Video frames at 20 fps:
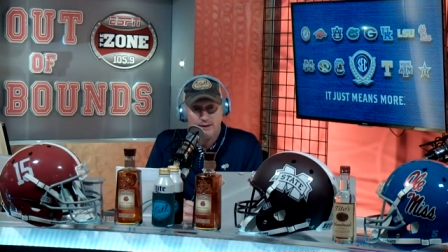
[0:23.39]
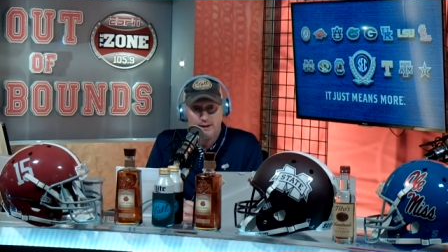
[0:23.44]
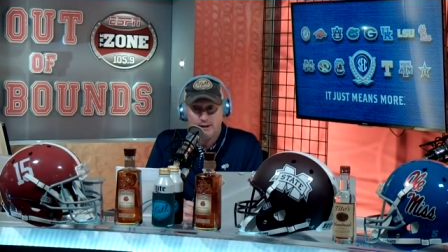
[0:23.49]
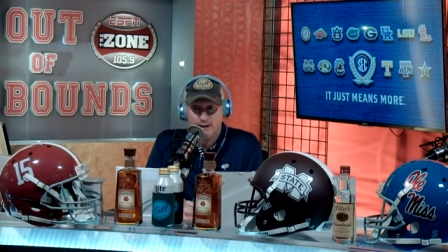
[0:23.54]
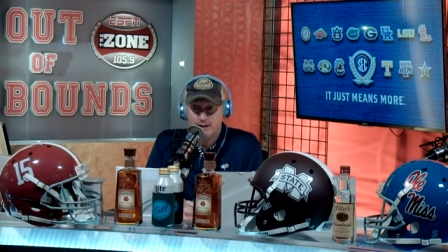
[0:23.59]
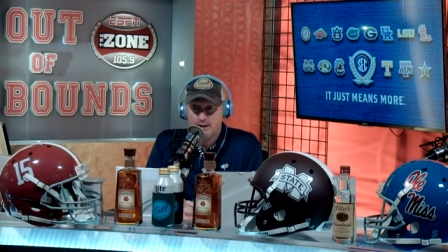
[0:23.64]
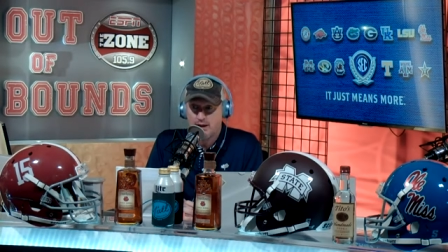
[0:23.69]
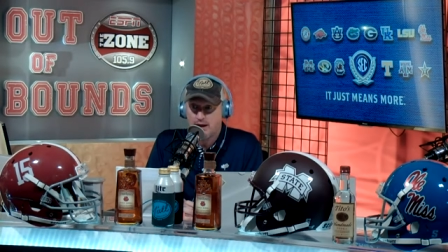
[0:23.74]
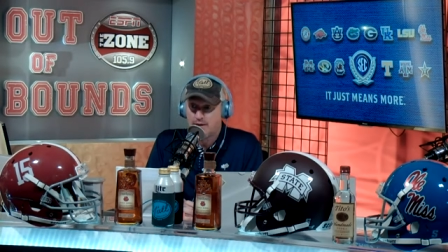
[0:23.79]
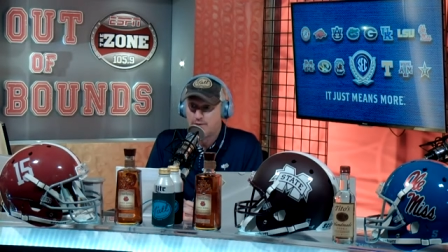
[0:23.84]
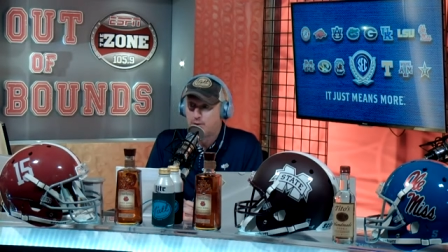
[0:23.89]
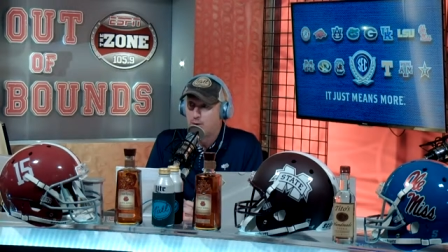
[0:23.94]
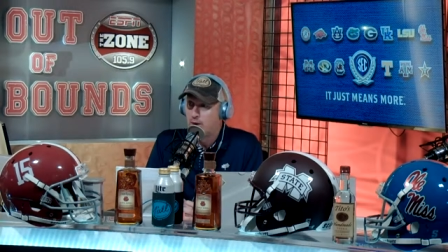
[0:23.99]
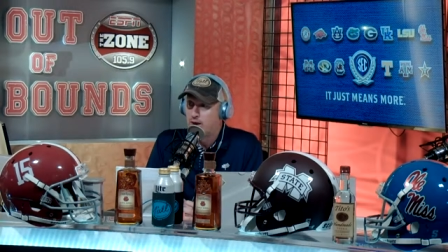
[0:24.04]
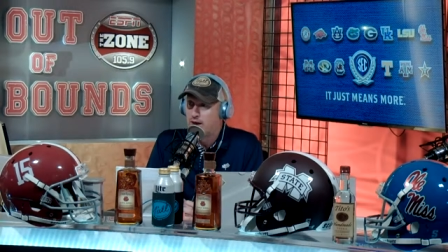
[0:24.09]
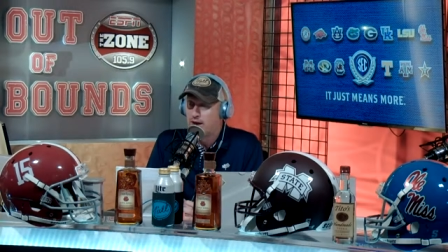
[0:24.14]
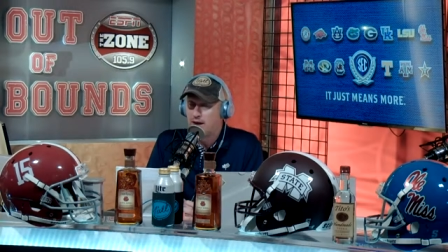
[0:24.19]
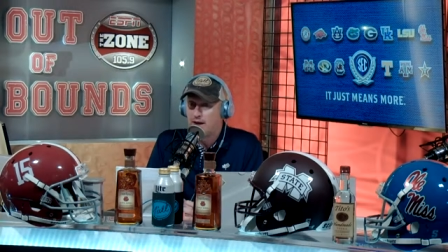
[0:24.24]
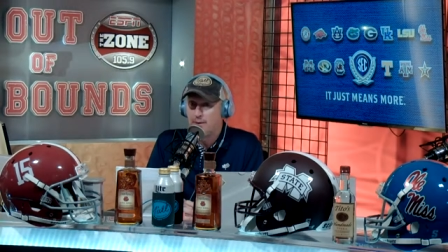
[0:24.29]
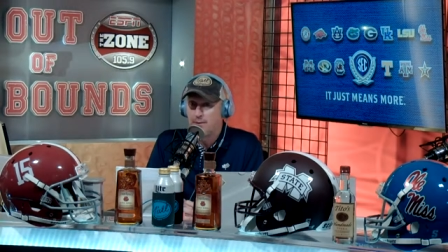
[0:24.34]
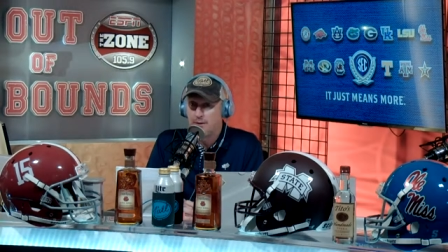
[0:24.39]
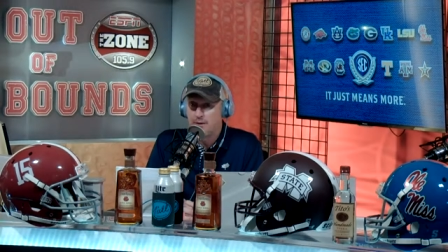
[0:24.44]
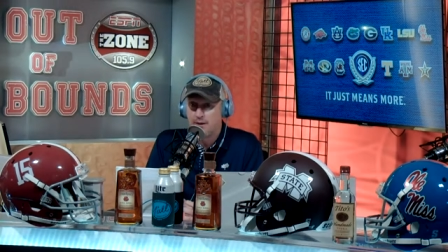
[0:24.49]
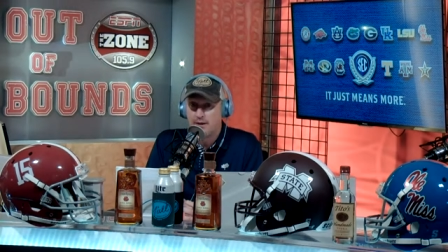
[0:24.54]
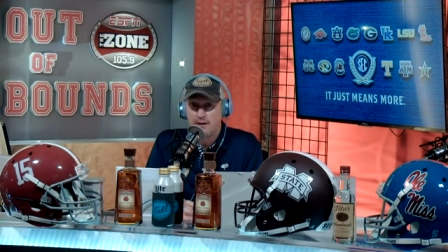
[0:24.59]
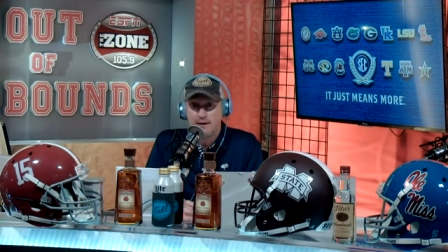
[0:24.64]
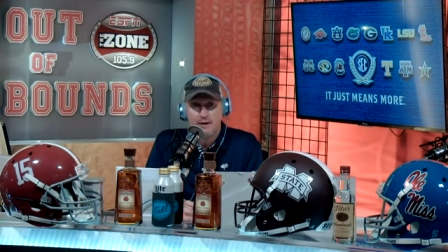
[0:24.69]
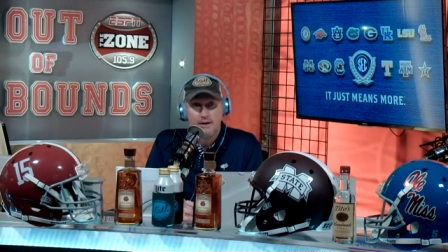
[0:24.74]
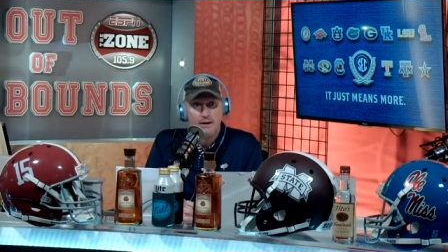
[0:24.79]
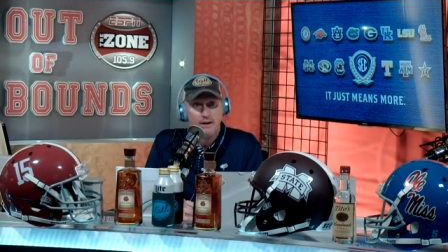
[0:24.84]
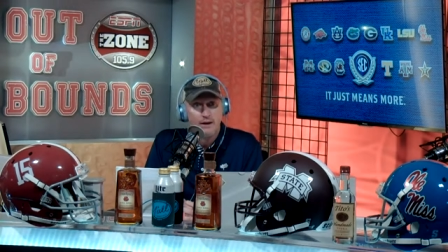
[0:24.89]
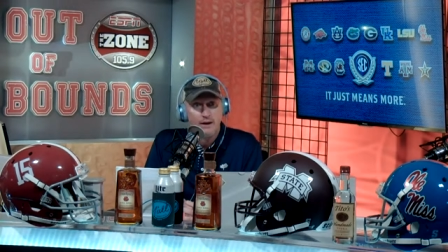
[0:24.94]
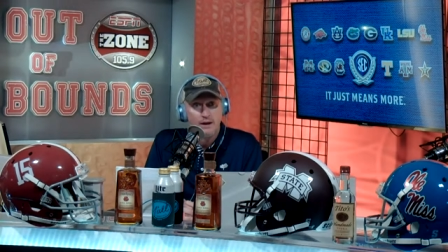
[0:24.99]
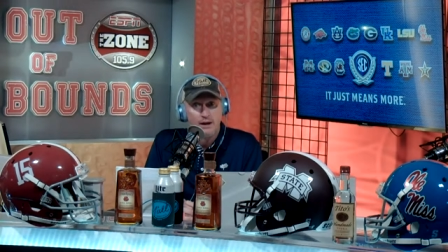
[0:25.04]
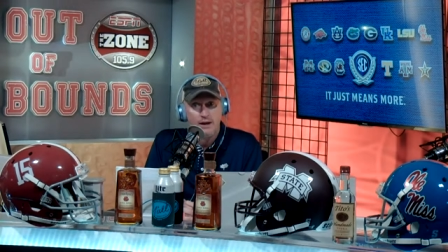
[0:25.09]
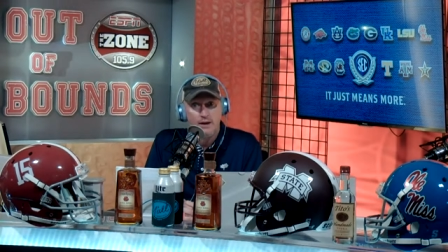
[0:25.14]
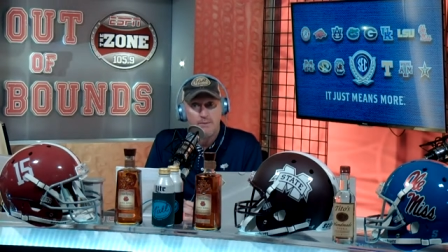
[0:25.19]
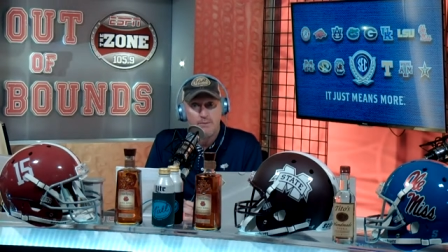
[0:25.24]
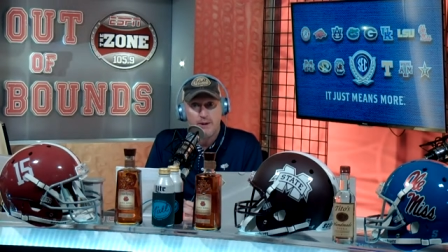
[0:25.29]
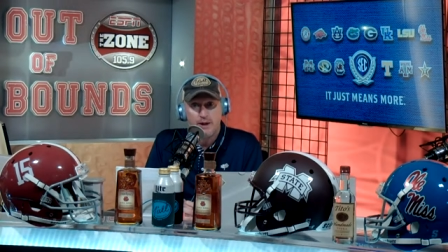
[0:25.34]
I love what he
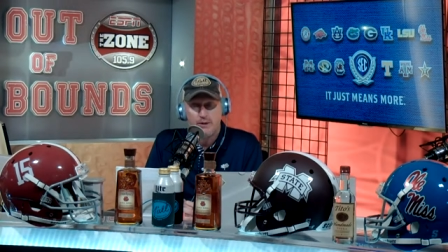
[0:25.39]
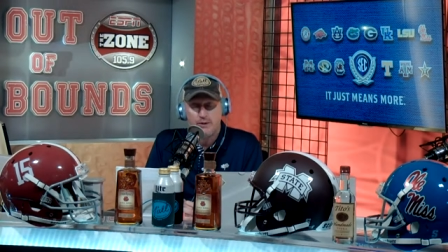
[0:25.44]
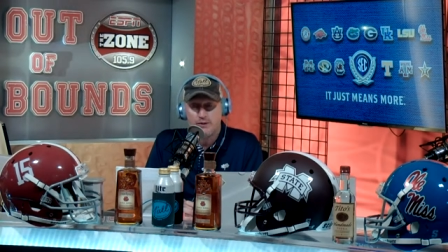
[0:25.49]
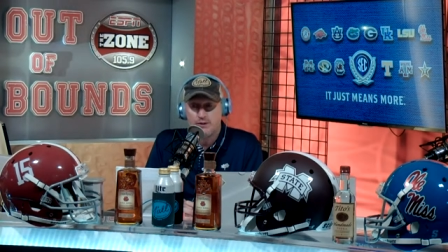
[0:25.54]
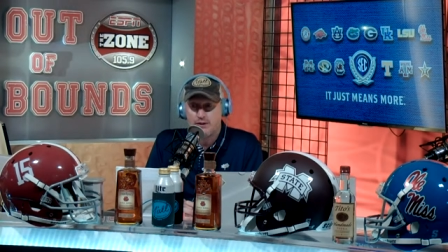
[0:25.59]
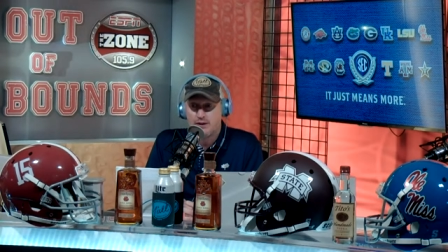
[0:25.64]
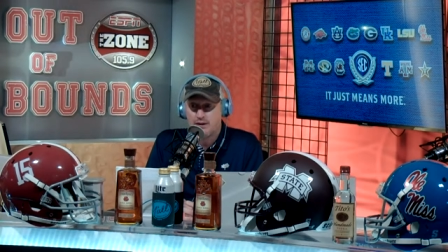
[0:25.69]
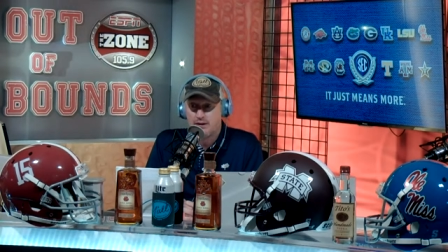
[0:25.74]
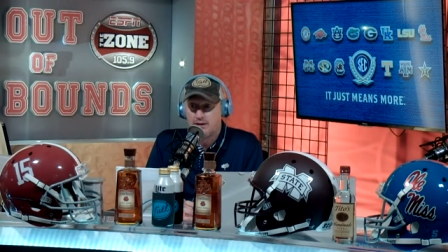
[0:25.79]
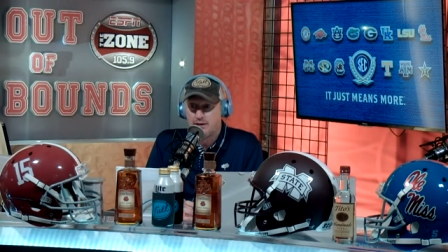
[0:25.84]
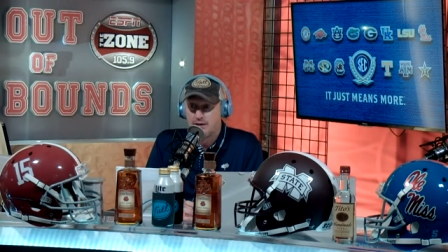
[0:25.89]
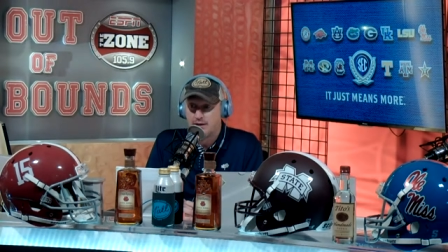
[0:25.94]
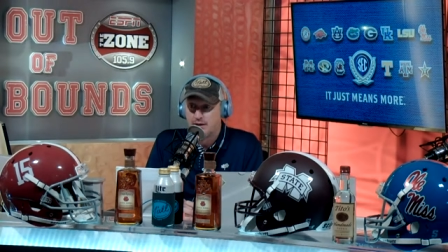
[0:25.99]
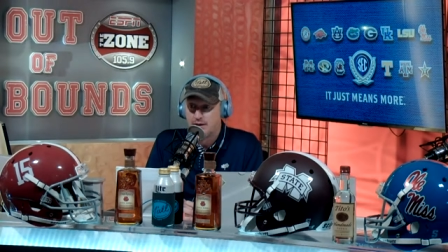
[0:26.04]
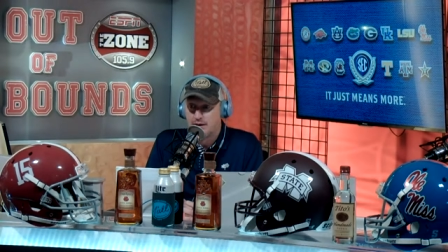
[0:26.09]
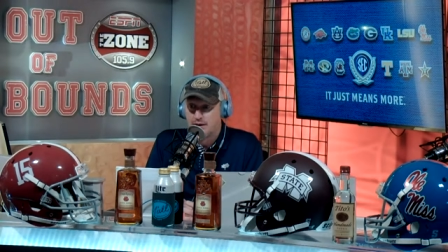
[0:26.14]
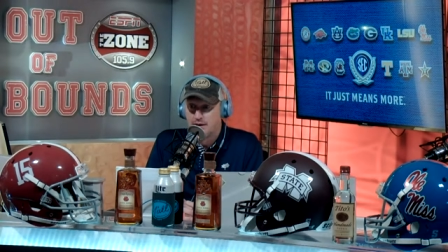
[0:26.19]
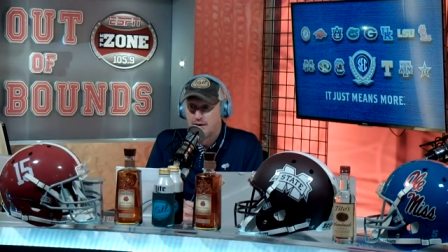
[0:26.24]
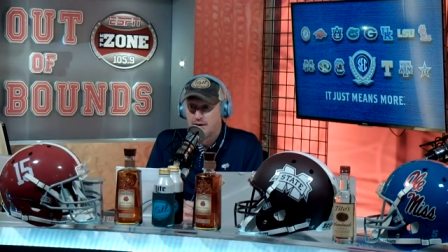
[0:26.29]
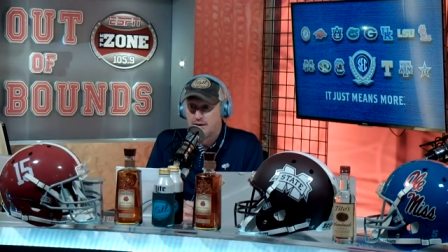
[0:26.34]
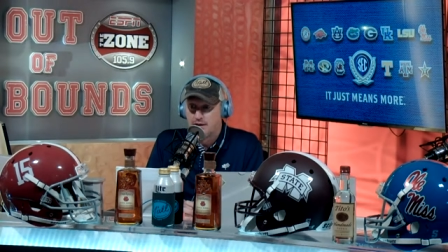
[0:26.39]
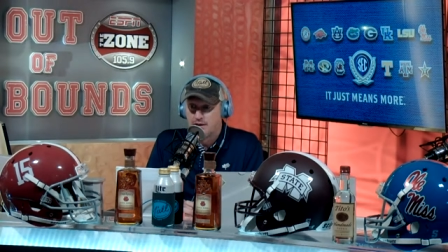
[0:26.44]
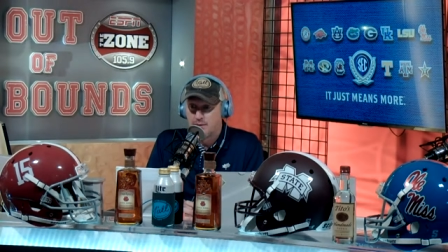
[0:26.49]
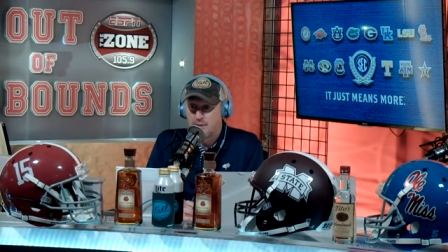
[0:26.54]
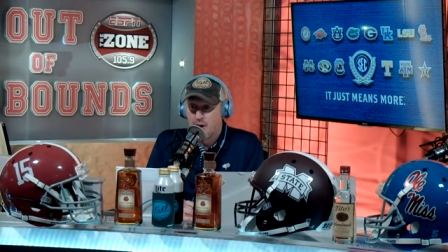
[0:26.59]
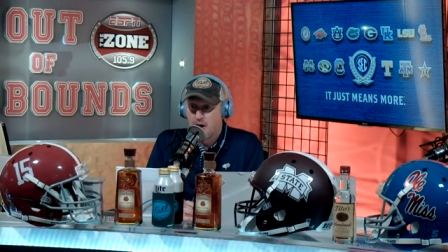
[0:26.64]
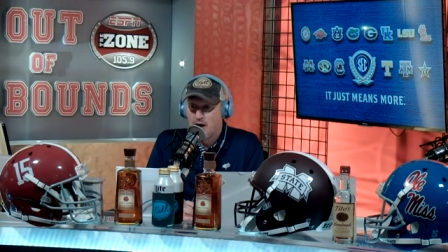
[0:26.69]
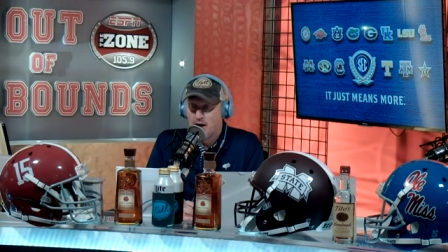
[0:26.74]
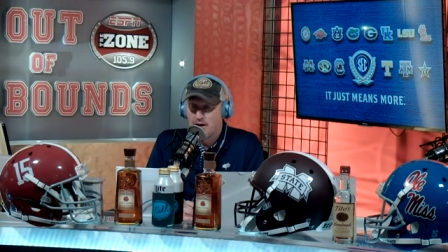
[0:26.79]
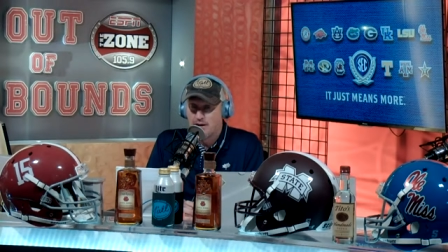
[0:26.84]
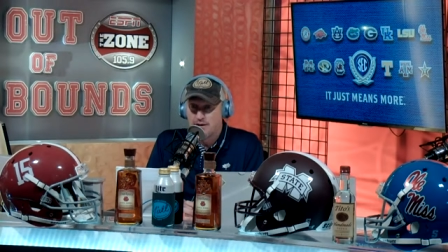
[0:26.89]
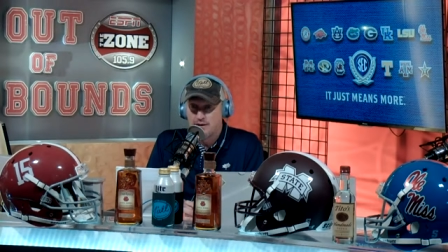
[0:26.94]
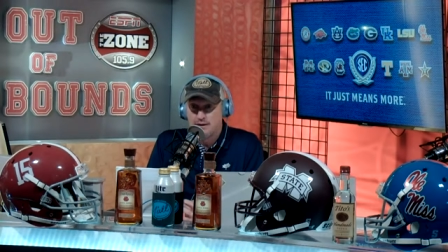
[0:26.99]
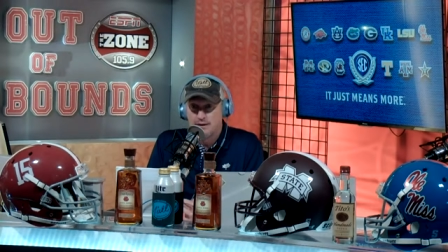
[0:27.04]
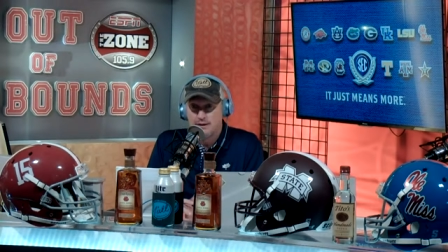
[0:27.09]
he posted. Smart